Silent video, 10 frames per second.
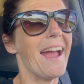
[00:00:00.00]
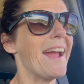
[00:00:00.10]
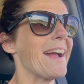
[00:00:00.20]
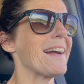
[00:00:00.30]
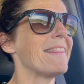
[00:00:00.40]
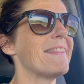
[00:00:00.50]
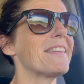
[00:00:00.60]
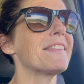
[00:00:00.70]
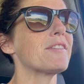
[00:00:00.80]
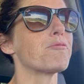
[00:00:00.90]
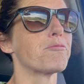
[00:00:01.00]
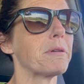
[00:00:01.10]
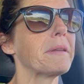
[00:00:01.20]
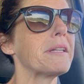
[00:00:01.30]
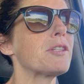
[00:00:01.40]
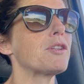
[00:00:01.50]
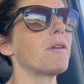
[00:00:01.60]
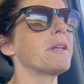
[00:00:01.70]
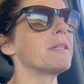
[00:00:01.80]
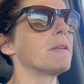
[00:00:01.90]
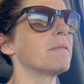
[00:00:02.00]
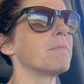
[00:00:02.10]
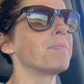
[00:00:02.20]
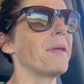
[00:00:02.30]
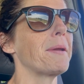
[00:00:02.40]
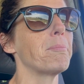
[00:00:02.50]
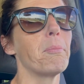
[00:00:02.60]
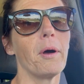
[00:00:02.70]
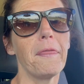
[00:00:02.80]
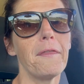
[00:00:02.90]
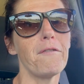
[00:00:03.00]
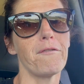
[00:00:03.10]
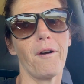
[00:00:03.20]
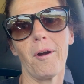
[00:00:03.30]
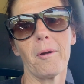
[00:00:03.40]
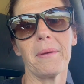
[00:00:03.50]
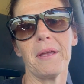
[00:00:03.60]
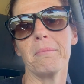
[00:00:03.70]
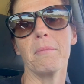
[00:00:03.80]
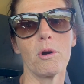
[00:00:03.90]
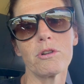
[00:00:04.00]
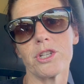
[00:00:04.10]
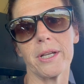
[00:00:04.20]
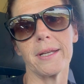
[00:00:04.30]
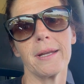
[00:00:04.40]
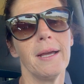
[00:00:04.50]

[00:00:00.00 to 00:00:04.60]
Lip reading: And this is really starting to like put the farm in motion.